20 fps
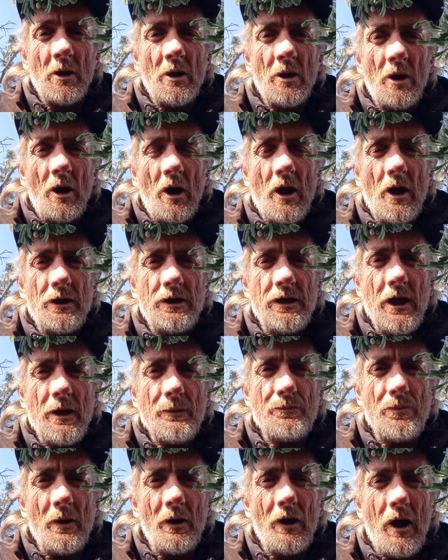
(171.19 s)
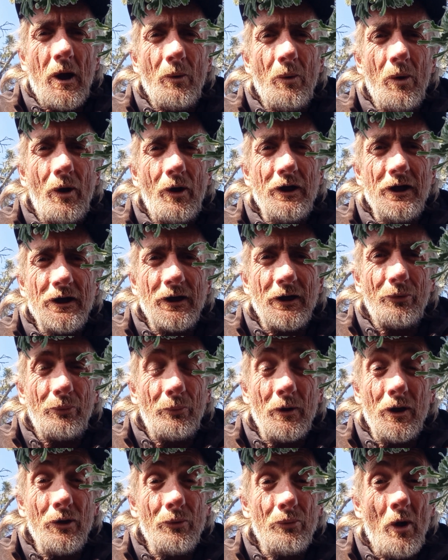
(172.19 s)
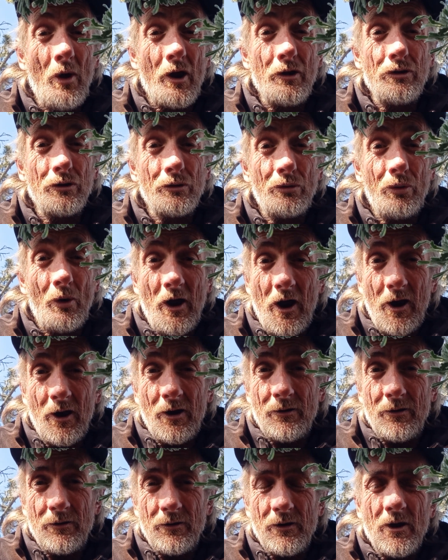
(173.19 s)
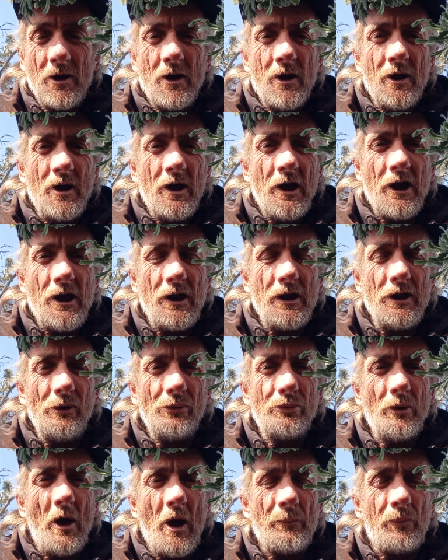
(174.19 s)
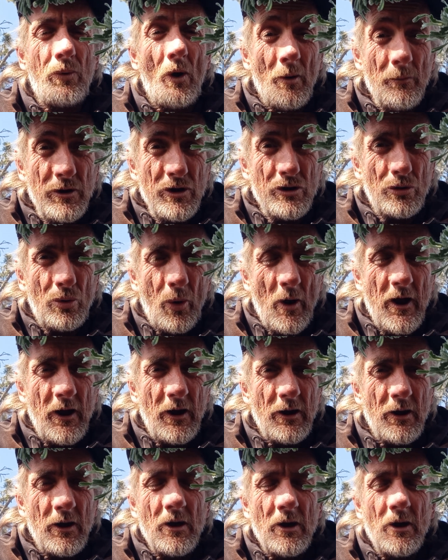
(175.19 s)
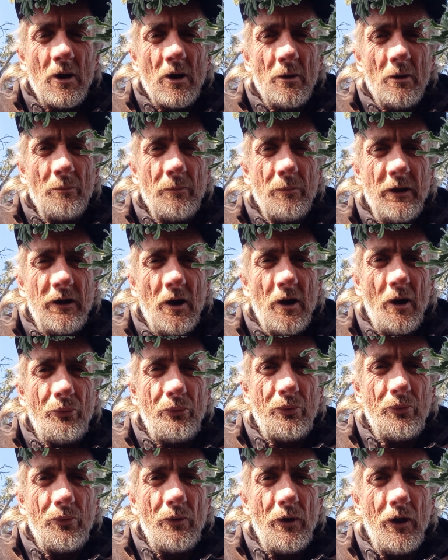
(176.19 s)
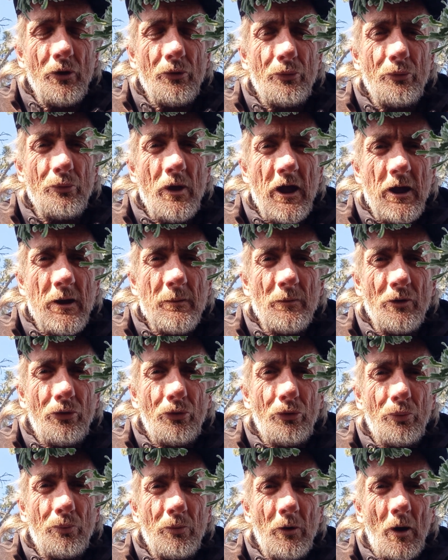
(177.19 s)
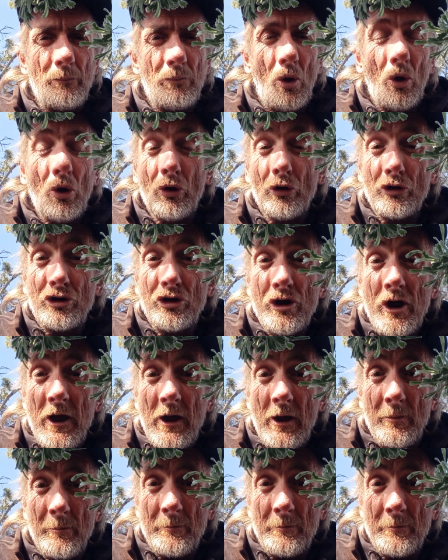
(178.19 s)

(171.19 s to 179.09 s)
I can't figure out where he is, but he's not in Ukraine. And he is not from Ukraine because his name is a Polish name.